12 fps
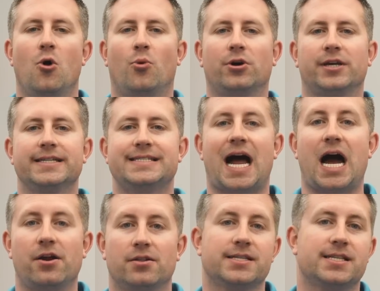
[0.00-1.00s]
Working
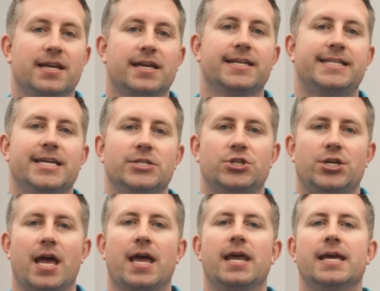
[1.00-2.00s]
tirelessly in a tin shed,